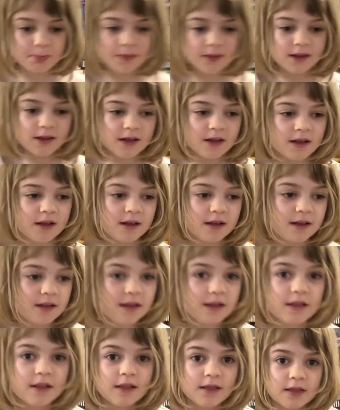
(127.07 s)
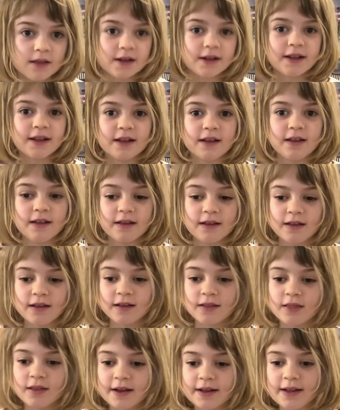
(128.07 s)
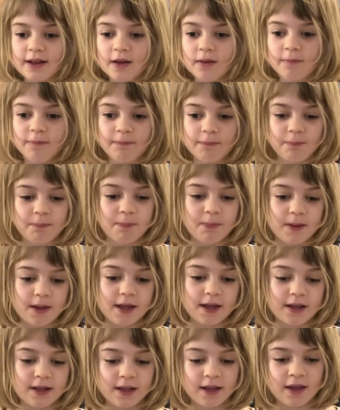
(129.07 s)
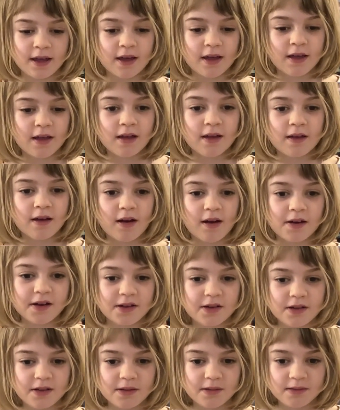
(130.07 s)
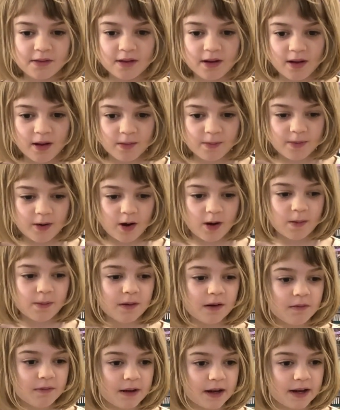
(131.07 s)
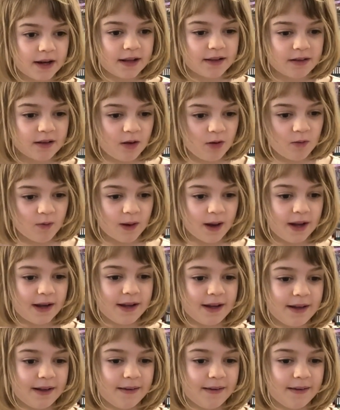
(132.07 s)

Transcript: Excellent. Let's, and then... Let's open our, our marble when it's already.